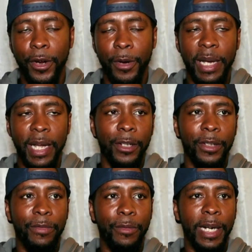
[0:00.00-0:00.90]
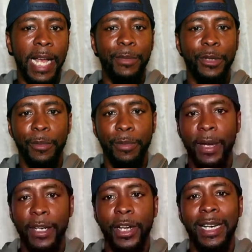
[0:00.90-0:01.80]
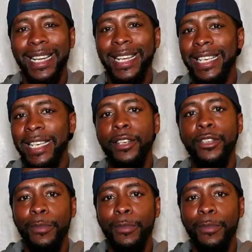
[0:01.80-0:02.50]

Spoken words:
her being out the 4 games, so they'll probably try to like ease